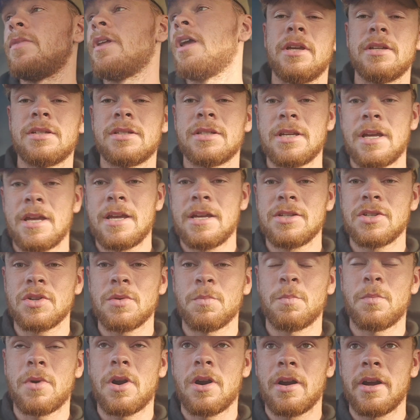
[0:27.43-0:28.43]
This is
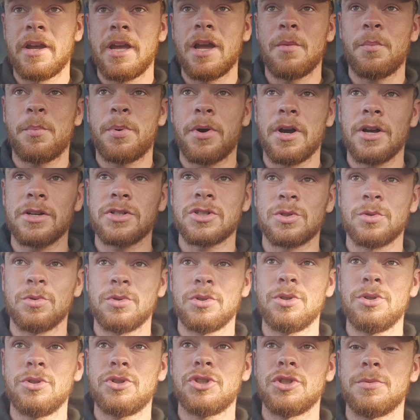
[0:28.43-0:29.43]
my personal
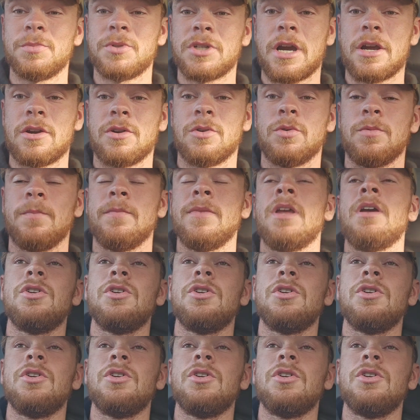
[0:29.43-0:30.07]
YouTube channel.